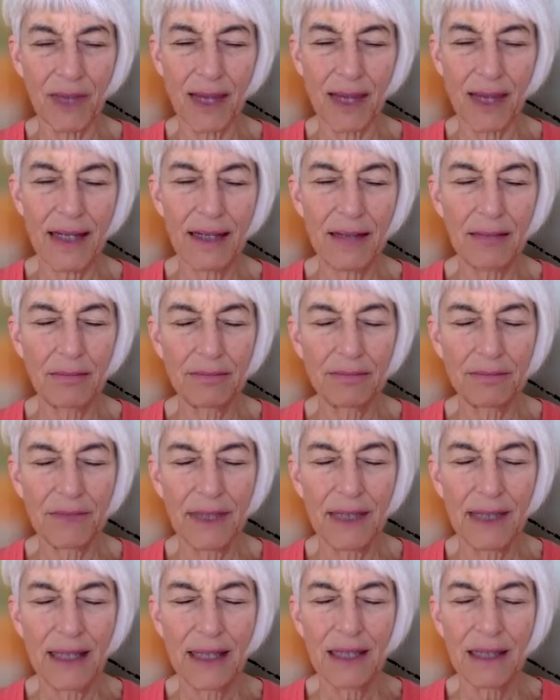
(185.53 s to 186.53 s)
Okay, and
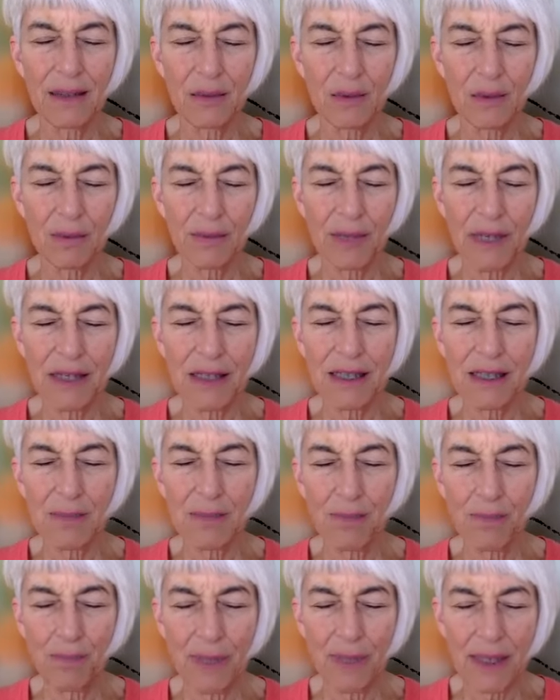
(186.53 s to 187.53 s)
we'll make this
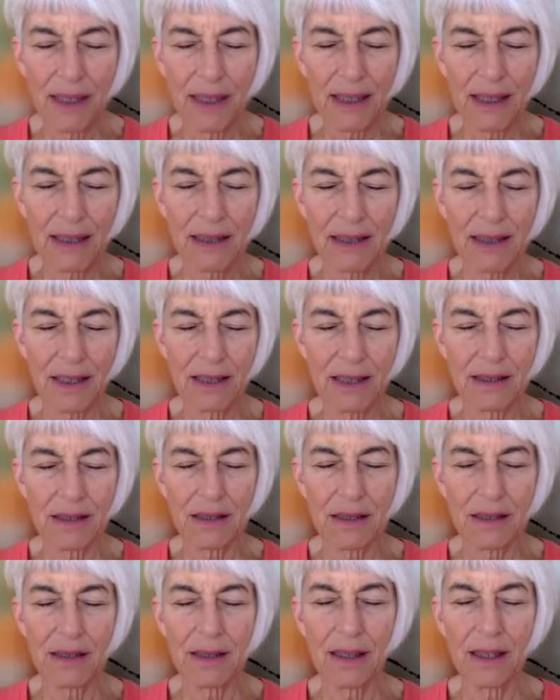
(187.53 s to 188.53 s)
big
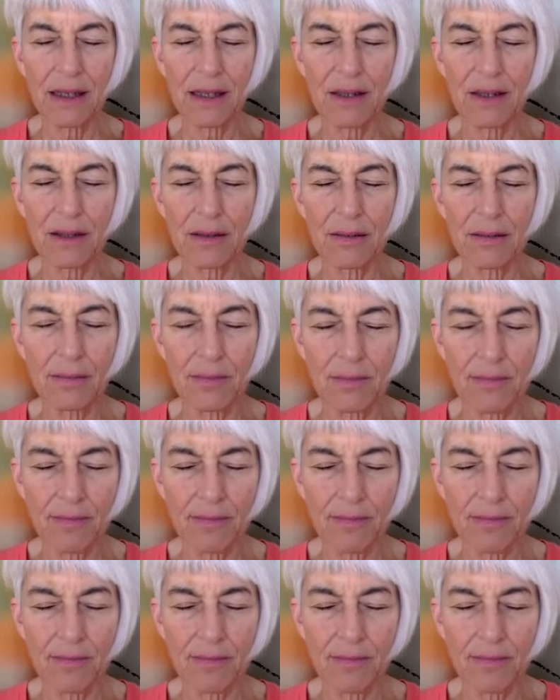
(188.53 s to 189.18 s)
intention together.